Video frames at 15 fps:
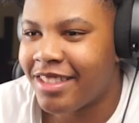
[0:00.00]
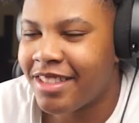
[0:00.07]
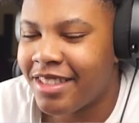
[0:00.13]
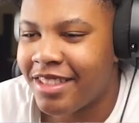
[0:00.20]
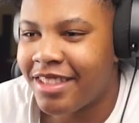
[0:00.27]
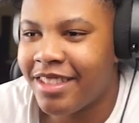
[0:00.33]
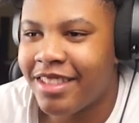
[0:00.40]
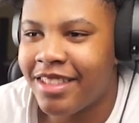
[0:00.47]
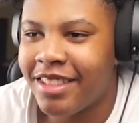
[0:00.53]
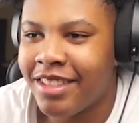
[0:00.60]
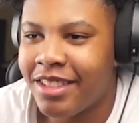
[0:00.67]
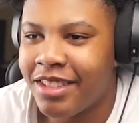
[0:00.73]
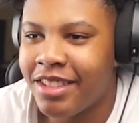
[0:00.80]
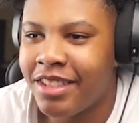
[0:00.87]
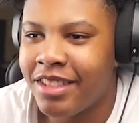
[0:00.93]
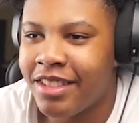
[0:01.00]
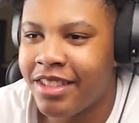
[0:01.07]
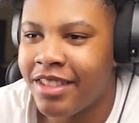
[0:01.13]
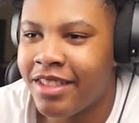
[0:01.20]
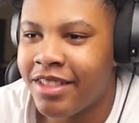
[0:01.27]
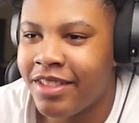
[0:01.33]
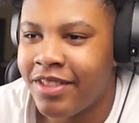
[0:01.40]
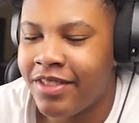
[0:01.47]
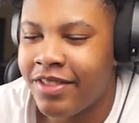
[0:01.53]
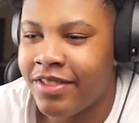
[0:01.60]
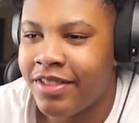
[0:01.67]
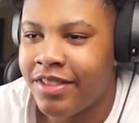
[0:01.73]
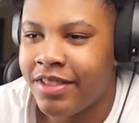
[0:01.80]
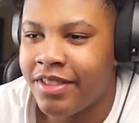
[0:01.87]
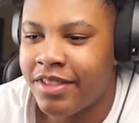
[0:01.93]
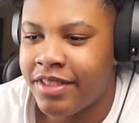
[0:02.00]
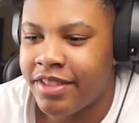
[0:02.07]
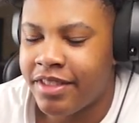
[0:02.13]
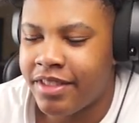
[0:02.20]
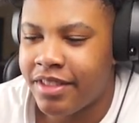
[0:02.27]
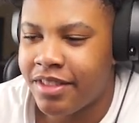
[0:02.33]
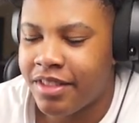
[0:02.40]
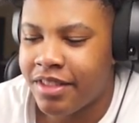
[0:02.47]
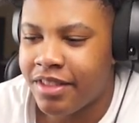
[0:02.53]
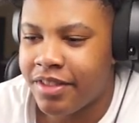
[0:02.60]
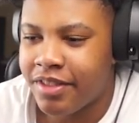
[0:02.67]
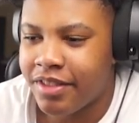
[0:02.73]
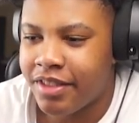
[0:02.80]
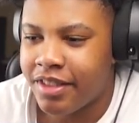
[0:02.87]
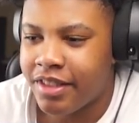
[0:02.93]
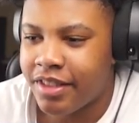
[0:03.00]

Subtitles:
This person isn't speaking.